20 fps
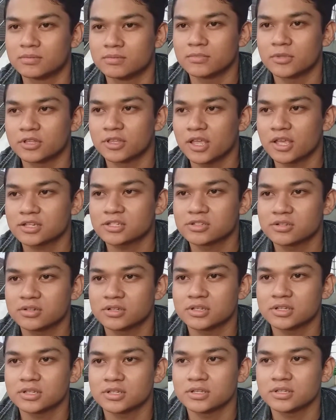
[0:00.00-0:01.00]
But
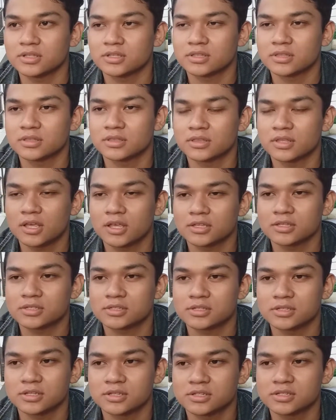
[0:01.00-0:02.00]
actually that
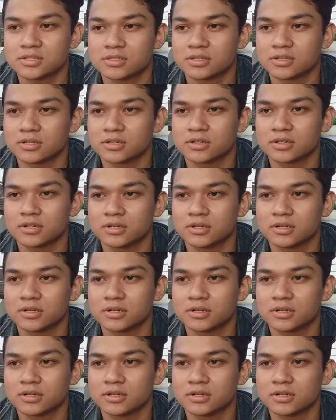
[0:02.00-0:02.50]
is the